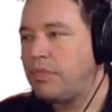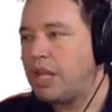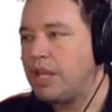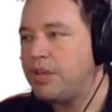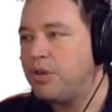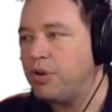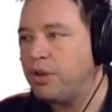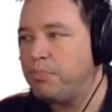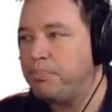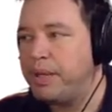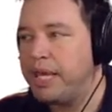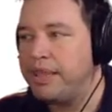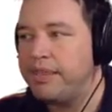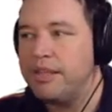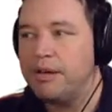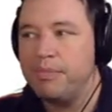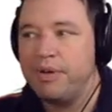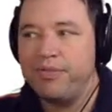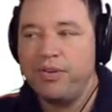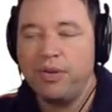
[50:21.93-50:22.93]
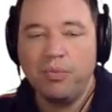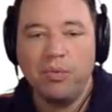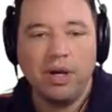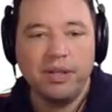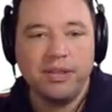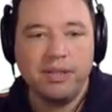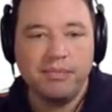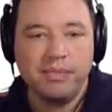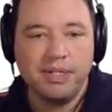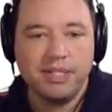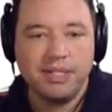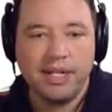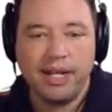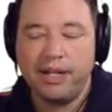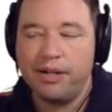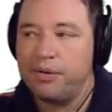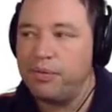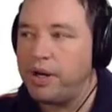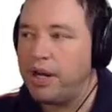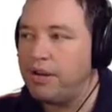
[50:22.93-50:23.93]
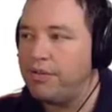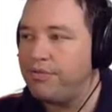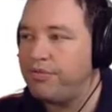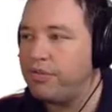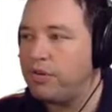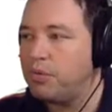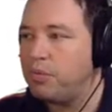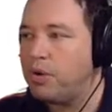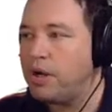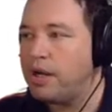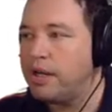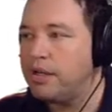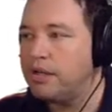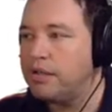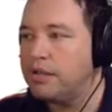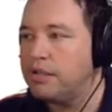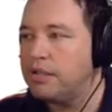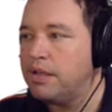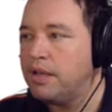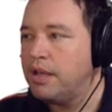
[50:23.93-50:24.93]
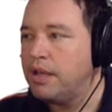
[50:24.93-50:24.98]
You can pin them if you want them to stand around for a while.